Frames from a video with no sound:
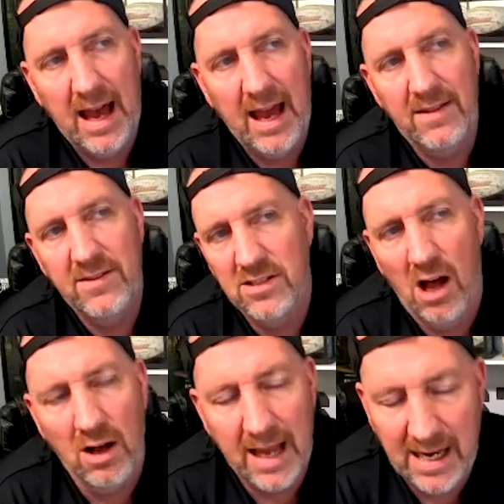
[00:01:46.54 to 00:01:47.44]
There's
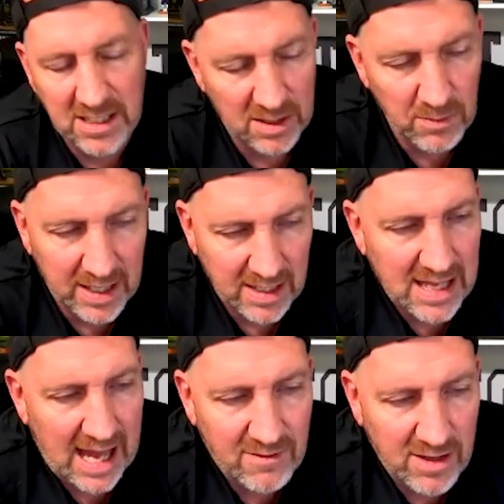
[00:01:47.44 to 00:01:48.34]
all kind of shit we can
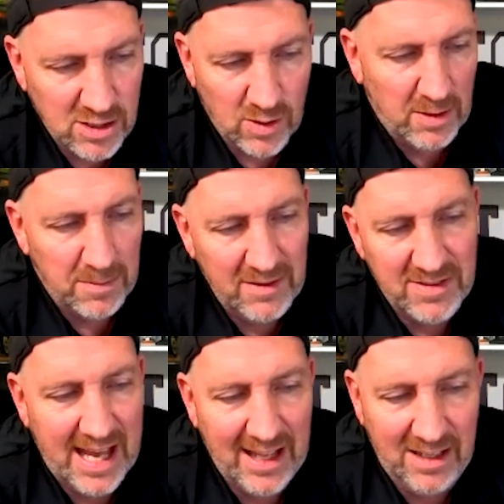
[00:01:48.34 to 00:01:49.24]
dive into. I don't believe he's
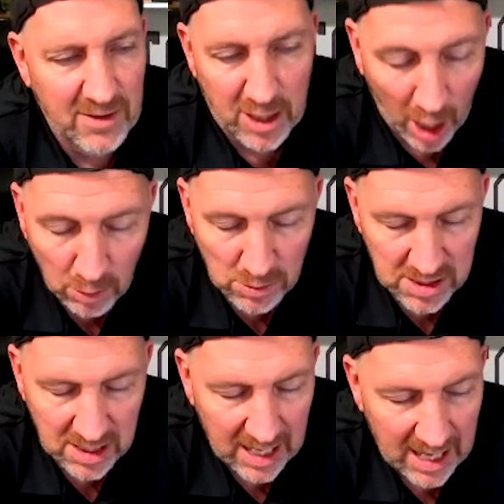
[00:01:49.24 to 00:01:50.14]
a hell of a
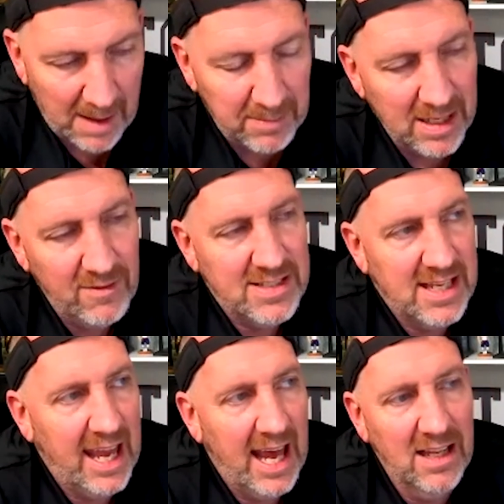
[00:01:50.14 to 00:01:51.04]
coach. I believe he's
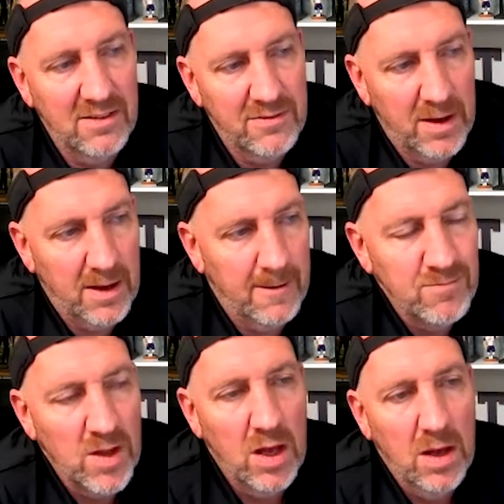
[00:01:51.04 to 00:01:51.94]
a hell of a
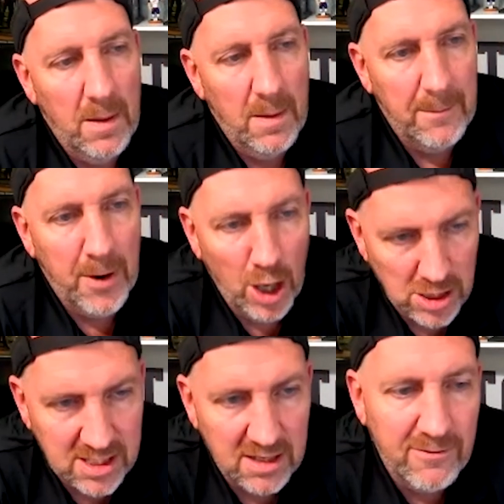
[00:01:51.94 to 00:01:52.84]

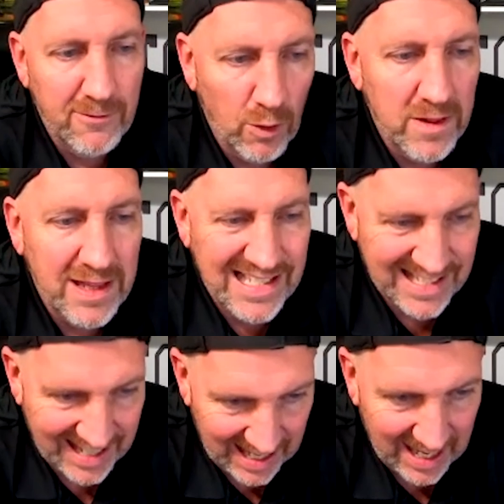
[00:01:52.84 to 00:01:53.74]
person for these
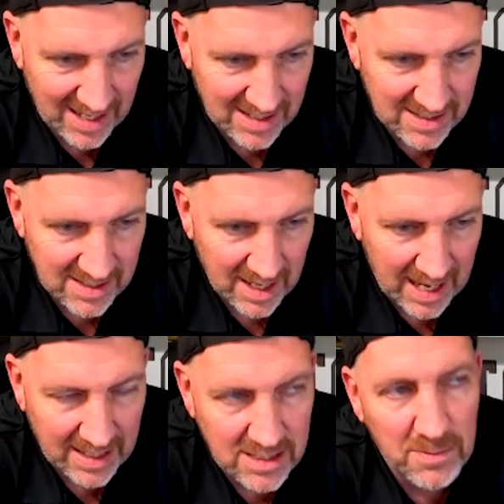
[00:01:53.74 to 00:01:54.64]
kids
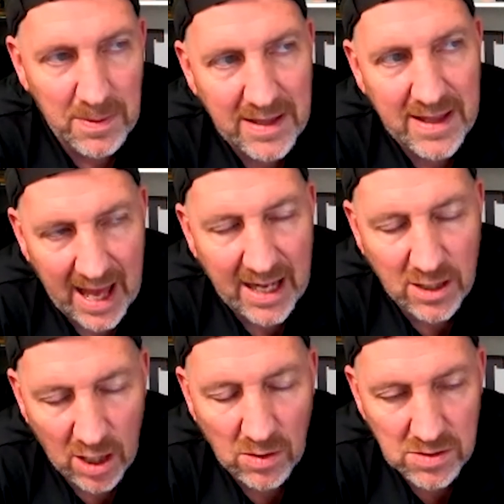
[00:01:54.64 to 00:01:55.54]
to be the head
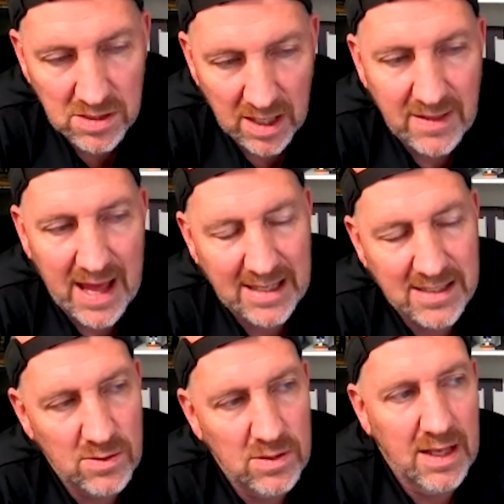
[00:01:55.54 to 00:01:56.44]
coach. And
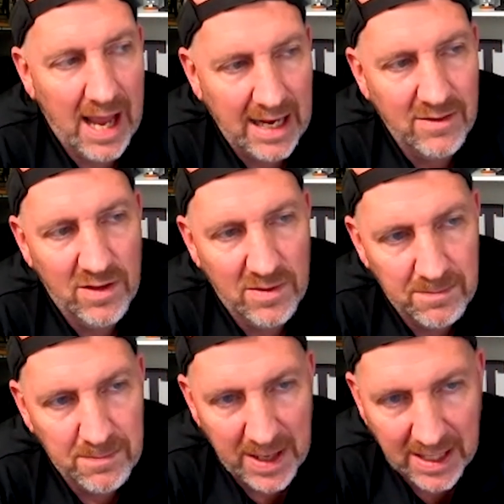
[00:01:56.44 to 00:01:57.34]
that's kind of a
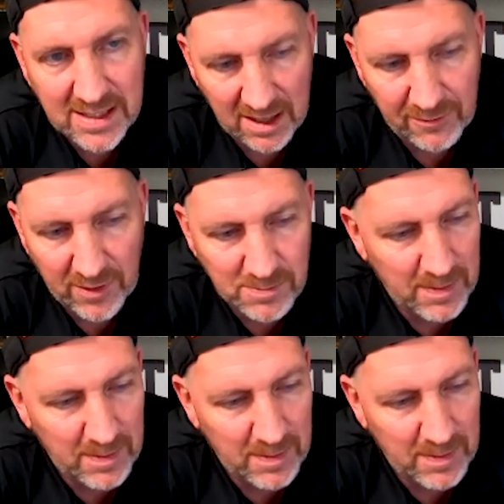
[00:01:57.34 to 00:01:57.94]
big difference.